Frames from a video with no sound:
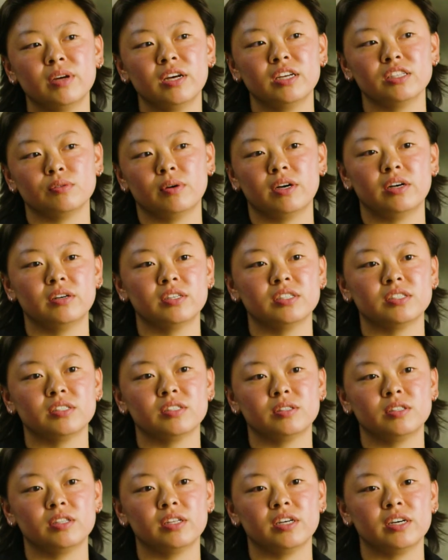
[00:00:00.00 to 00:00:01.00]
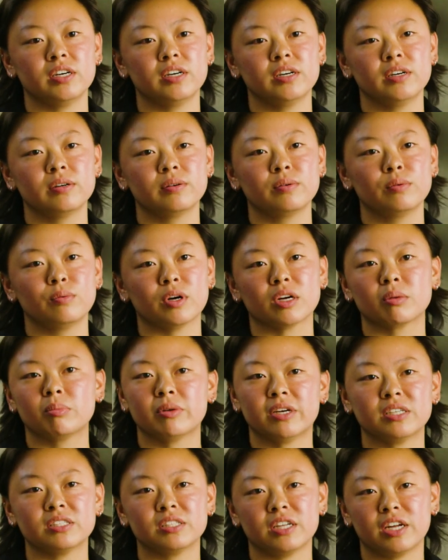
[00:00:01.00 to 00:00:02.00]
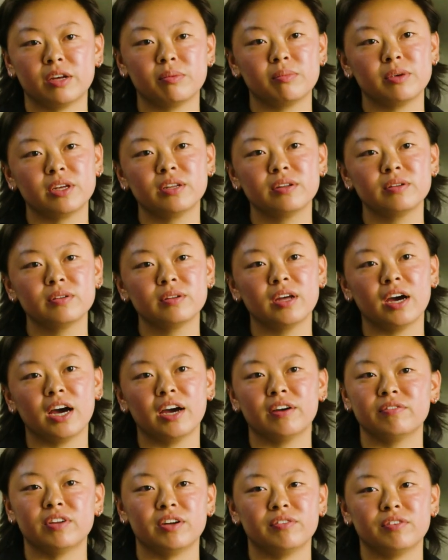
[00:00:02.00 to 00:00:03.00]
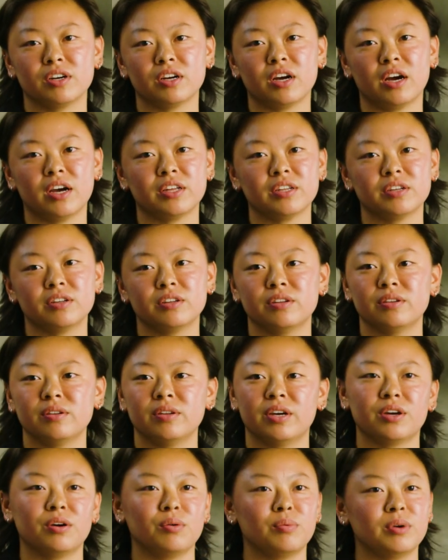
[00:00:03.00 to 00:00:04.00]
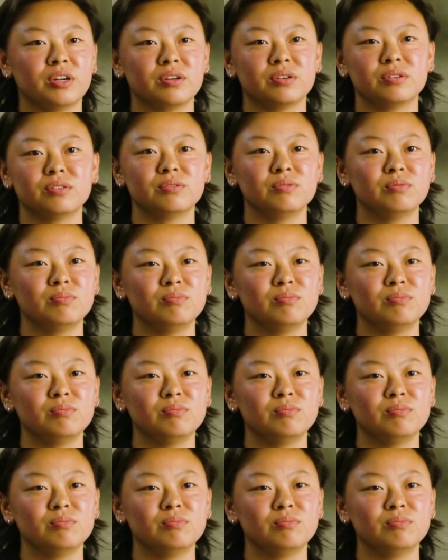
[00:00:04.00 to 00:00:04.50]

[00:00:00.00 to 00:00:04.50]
as well as the workplace that I'm in. I've never gotten like a weird